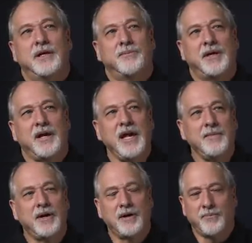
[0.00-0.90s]
became
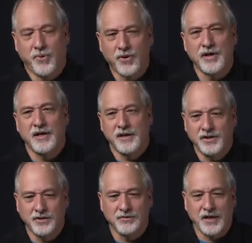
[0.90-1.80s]
an important
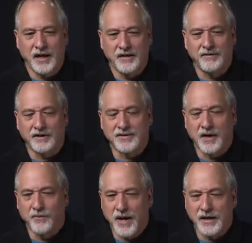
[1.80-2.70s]
issue to have
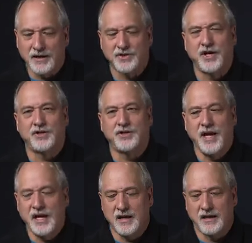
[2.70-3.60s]
a way to exchange
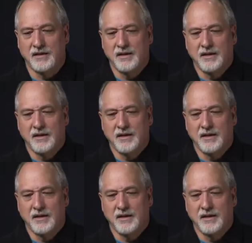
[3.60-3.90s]
data.